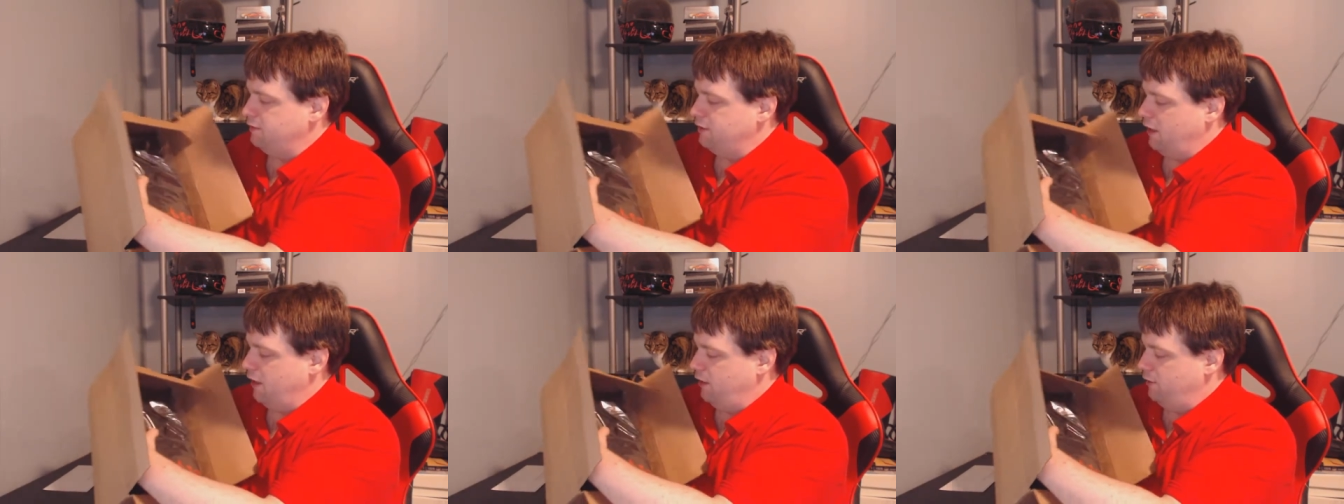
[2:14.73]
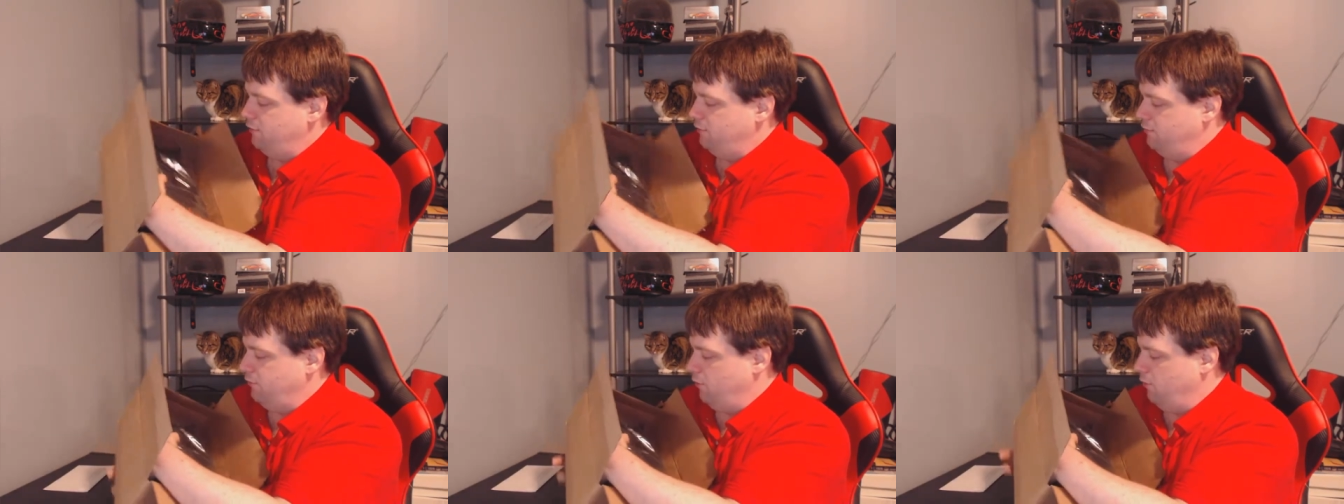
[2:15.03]

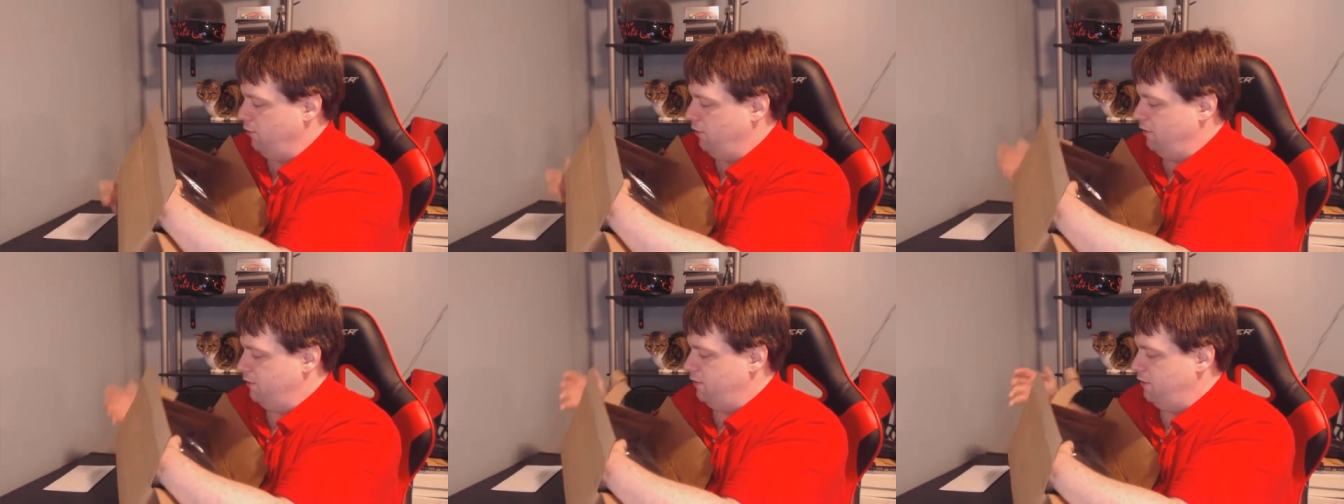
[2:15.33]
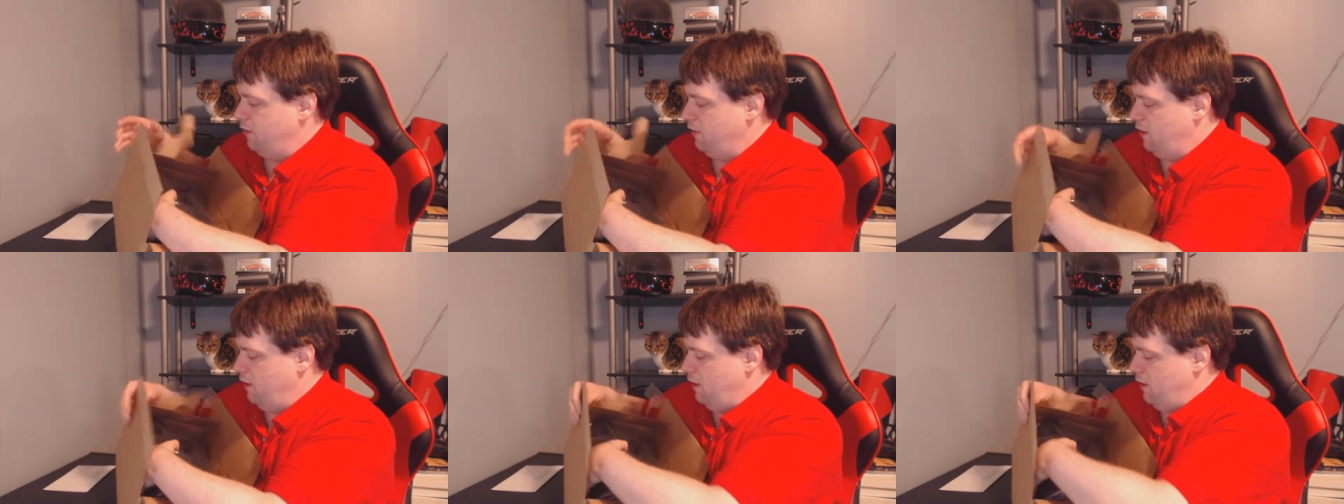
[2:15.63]
sized for it.
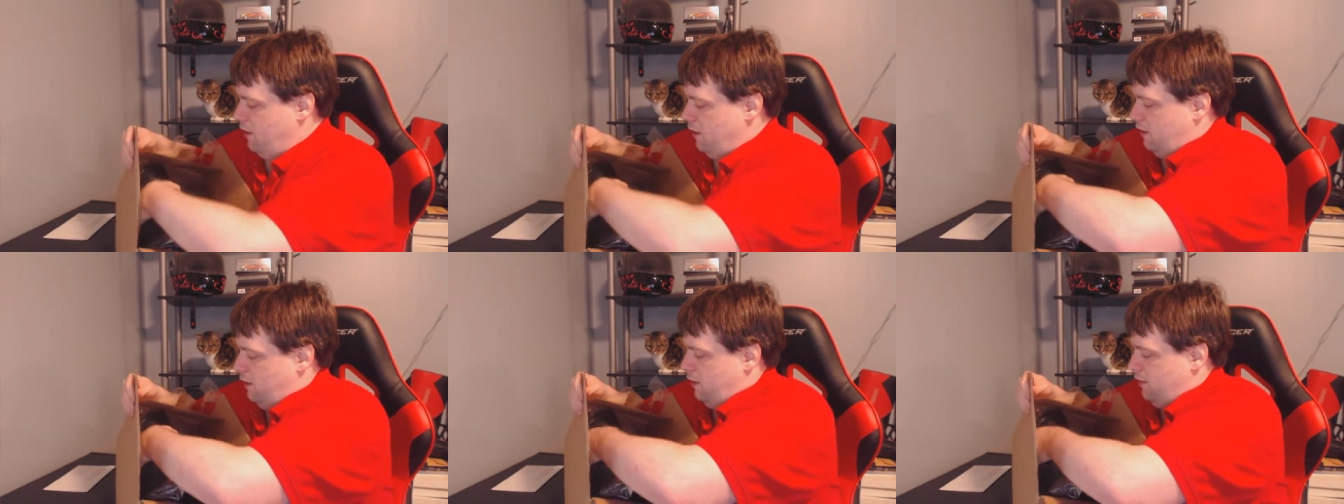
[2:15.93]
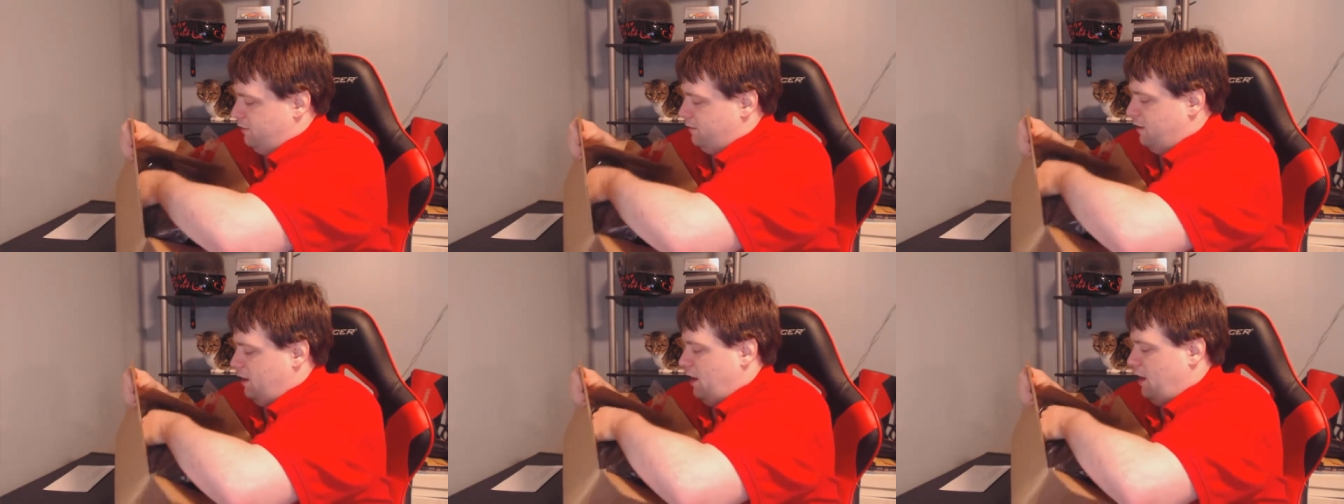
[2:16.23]

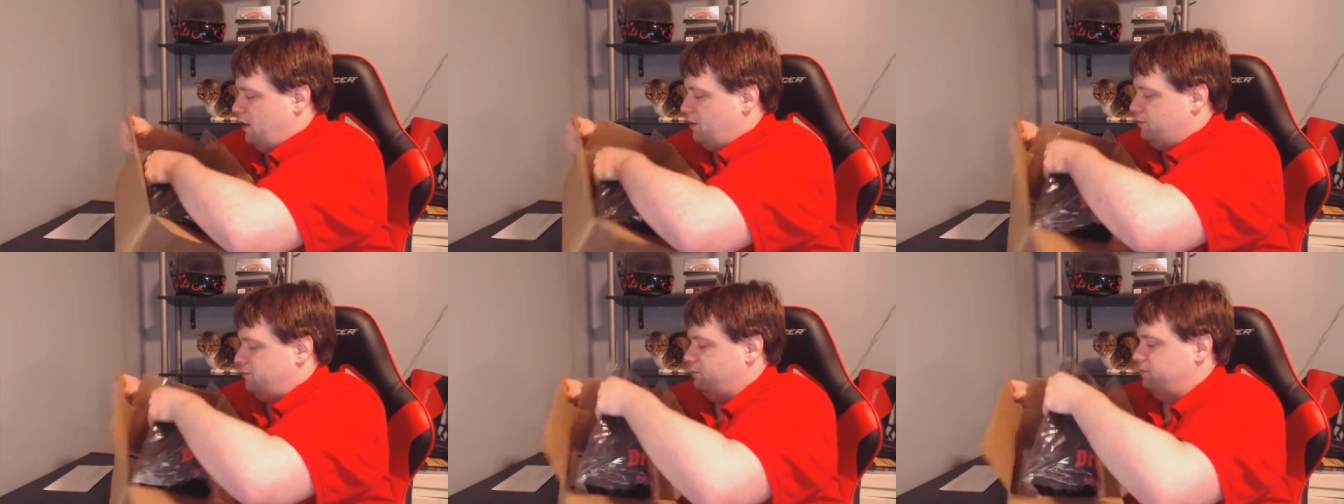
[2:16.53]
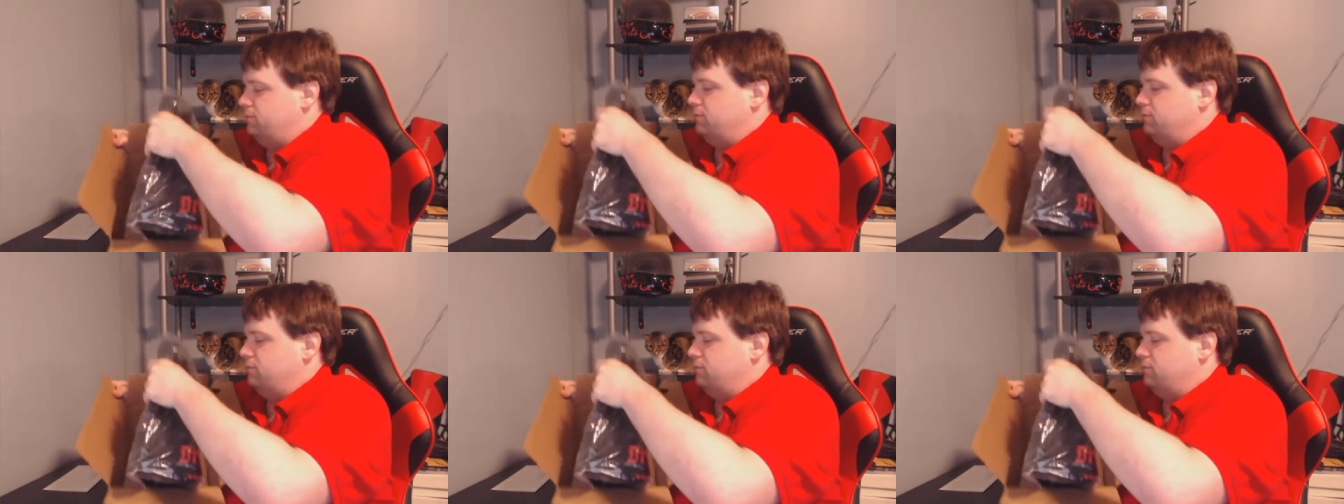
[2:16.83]
It's got